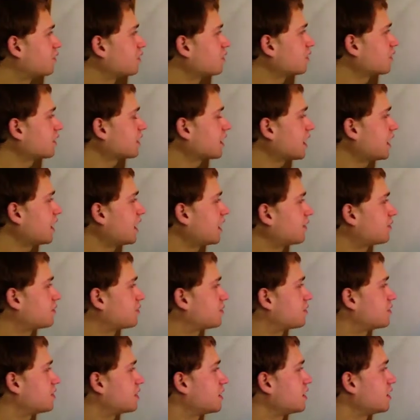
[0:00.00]
you look at
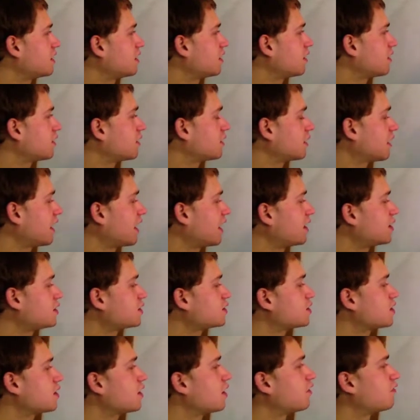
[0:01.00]
the
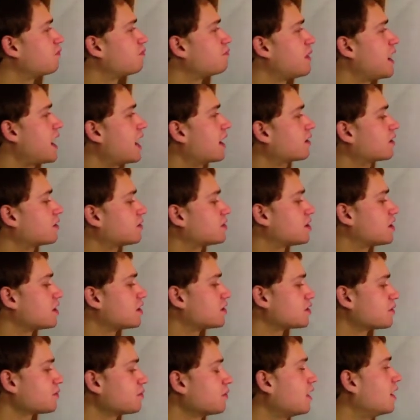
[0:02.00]
lines of
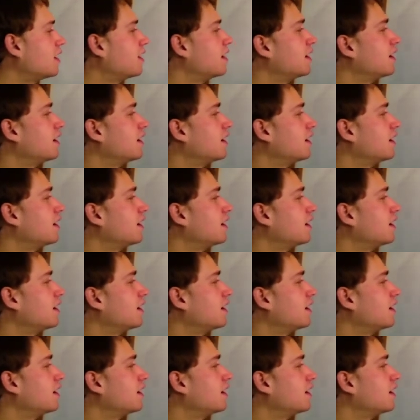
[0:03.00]
magnetism,